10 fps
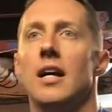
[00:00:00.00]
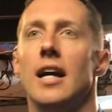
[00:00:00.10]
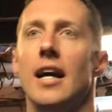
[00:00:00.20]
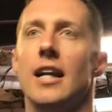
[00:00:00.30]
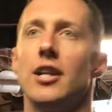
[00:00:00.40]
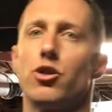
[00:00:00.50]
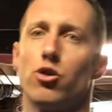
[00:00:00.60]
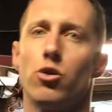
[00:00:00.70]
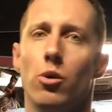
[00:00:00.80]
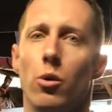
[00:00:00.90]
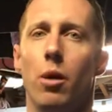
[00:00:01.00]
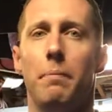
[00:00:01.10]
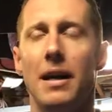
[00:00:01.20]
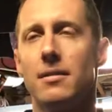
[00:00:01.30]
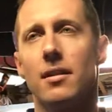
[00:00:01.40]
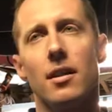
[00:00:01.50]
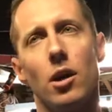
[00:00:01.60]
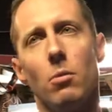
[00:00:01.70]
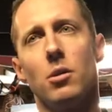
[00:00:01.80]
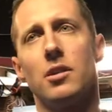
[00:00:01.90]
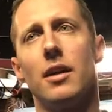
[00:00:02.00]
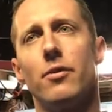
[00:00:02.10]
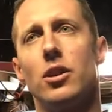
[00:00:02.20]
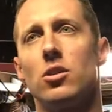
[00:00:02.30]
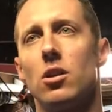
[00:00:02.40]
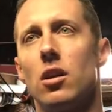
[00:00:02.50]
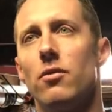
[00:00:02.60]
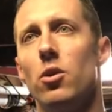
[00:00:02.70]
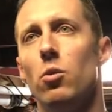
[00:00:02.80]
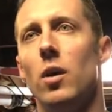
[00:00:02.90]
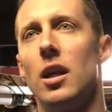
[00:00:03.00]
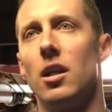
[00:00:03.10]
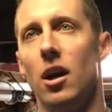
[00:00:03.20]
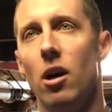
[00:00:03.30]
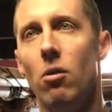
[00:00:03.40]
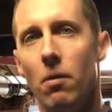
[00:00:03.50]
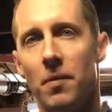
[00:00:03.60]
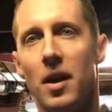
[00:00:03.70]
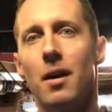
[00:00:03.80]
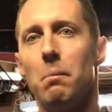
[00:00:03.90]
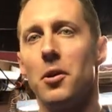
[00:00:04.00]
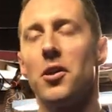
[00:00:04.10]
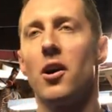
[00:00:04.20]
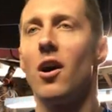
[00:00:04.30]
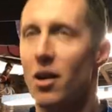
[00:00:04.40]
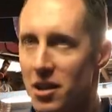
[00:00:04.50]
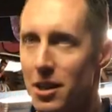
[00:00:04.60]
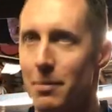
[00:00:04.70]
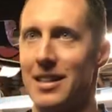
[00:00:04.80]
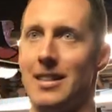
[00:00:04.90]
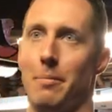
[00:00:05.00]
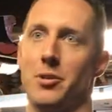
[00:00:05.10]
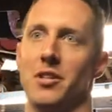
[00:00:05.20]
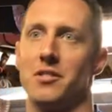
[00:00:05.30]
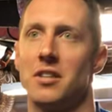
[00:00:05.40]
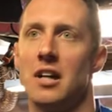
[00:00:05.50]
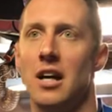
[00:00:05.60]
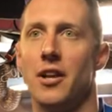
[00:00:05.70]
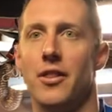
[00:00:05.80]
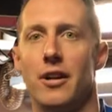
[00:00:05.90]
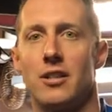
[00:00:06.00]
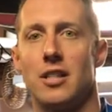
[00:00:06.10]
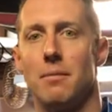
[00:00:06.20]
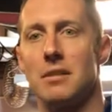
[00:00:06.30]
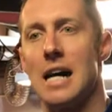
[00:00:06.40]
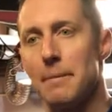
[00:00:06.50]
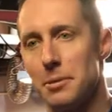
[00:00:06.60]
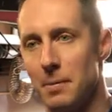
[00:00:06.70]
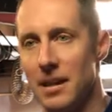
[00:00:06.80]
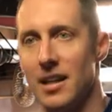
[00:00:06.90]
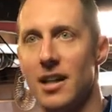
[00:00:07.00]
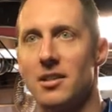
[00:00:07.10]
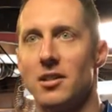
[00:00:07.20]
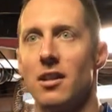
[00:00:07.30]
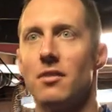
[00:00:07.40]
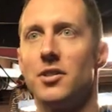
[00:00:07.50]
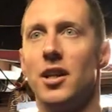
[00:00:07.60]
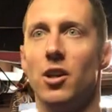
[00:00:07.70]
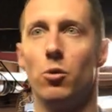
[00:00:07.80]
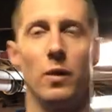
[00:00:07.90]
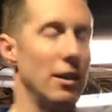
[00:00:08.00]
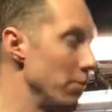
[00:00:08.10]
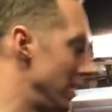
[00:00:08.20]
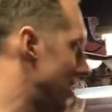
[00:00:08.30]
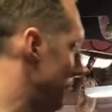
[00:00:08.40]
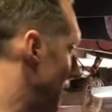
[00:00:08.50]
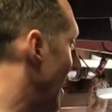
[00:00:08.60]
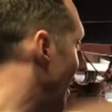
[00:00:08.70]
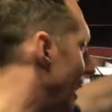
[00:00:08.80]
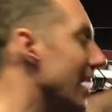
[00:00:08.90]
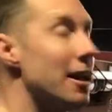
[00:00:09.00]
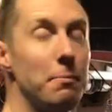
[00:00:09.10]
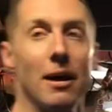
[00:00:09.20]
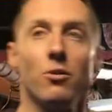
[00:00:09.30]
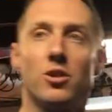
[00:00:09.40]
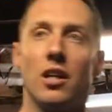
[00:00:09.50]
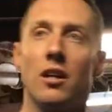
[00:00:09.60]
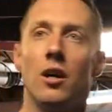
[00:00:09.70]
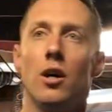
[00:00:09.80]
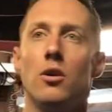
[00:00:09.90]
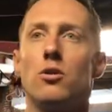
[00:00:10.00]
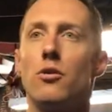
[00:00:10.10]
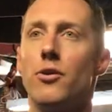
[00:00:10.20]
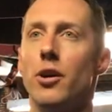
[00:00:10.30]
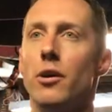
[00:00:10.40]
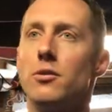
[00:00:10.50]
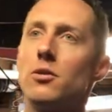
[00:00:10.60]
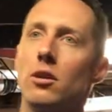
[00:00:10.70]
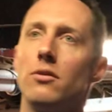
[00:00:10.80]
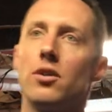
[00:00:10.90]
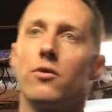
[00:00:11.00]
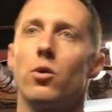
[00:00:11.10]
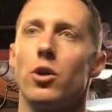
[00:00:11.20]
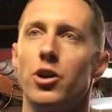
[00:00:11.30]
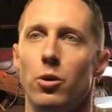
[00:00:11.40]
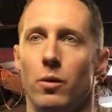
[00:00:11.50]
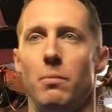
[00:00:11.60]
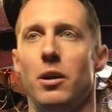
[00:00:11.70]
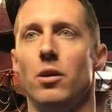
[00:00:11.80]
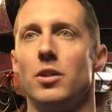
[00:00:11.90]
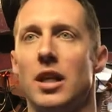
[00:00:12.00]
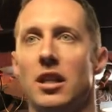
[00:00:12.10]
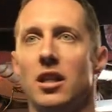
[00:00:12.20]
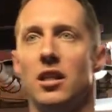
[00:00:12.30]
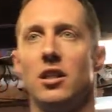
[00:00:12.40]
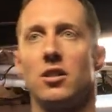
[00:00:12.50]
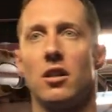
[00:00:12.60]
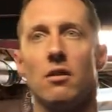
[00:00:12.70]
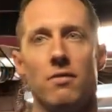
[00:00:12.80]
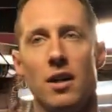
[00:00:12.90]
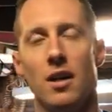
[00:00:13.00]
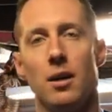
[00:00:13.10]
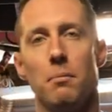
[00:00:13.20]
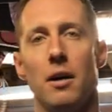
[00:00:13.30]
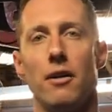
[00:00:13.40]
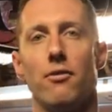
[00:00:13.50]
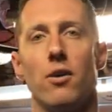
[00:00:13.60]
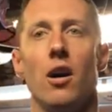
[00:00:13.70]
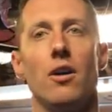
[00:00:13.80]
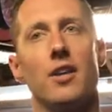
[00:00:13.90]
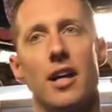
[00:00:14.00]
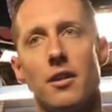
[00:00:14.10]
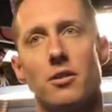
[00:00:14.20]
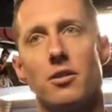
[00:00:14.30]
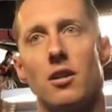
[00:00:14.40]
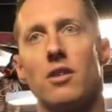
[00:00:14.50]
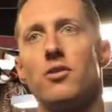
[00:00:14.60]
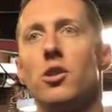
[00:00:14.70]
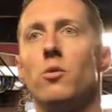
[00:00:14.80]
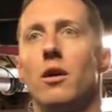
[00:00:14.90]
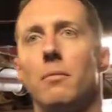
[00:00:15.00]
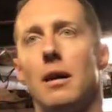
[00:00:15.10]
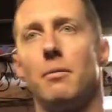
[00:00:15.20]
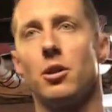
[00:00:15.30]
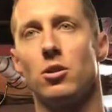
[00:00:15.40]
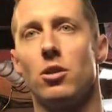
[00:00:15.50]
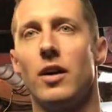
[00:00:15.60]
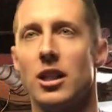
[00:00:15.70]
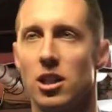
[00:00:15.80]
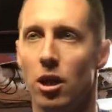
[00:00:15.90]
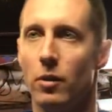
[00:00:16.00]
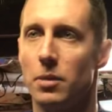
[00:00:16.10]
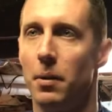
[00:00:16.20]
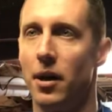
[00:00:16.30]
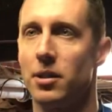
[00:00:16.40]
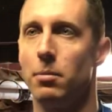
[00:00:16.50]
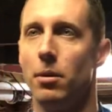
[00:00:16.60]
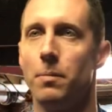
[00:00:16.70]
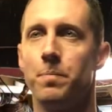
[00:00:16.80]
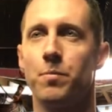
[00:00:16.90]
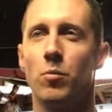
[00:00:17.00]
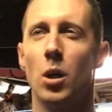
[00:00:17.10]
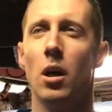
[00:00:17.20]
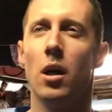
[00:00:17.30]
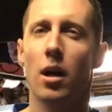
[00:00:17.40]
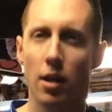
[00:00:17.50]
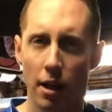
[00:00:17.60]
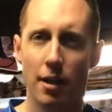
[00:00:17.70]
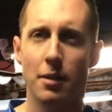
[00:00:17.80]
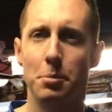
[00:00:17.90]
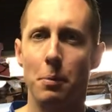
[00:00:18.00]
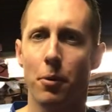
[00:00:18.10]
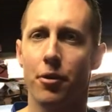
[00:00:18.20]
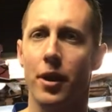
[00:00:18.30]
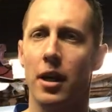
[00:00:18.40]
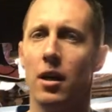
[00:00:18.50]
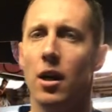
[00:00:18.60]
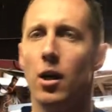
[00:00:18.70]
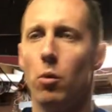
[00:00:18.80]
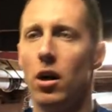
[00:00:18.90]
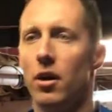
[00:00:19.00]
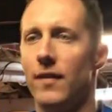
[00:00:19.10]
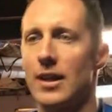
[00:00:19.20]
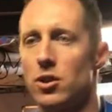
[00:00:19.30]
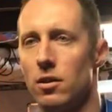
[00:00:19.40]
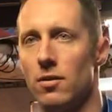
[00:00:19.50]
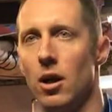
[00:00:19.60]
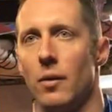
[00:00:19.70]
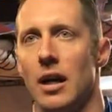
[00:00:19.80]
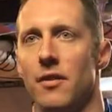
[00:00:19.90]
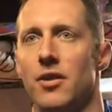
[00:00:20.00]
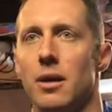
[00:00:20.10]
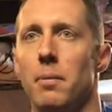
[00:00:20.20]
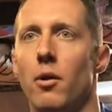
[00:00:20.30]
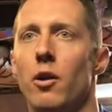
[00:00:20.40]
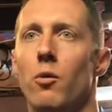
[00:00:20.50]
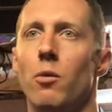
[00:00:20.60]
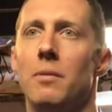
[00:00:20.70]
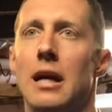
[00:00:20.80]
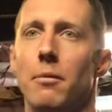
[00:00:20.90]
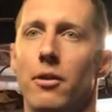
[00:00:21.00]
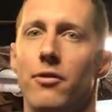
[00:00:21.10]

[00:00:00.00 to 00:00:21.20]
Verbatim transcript: and it's true. Basically, almost every serve you want low, but there are some exceptions there are some topspin kick serves that you really want to be high and bouncy. So for those serves, of course, you wouldn't be using TT serve, but for all the other serves, you'd want to be able to serve as low as possible. A lot of times people think, well, if I serve low enough, the opponent won't be able to